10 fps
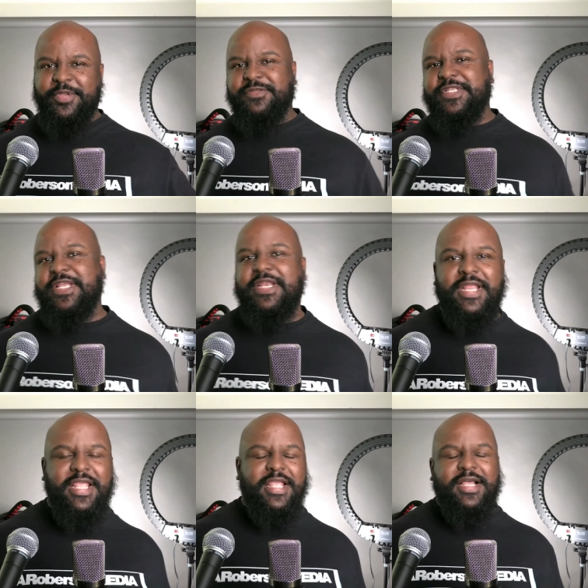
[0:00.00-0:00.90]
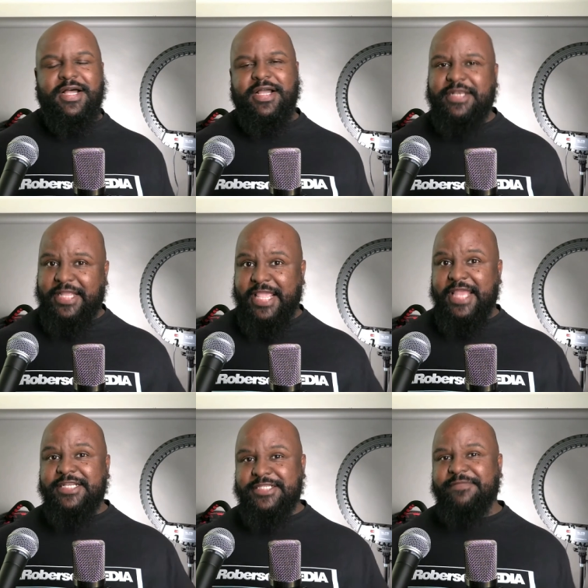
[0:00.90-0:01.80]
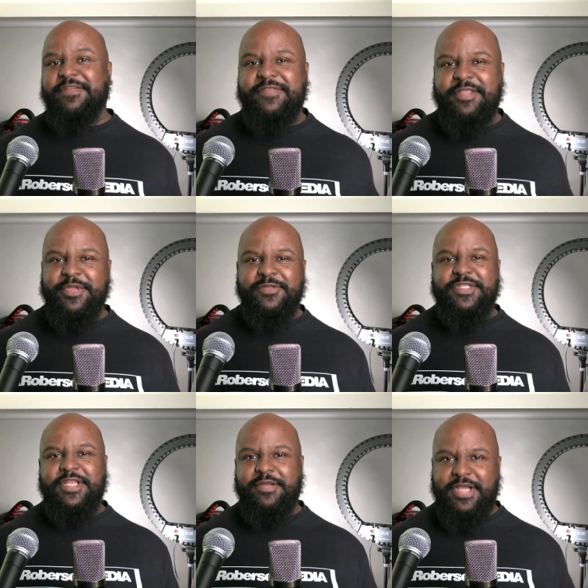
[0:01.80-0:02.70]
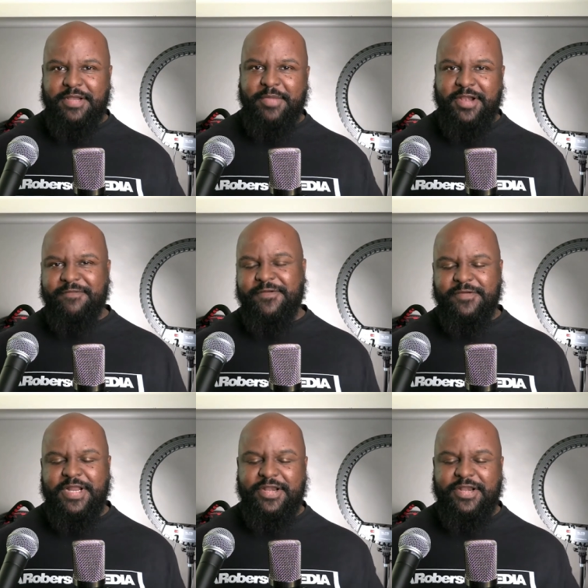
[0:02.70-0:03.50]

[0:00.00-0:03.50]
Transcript: built-in, uh, the Canon G50 built-in uh, microphone.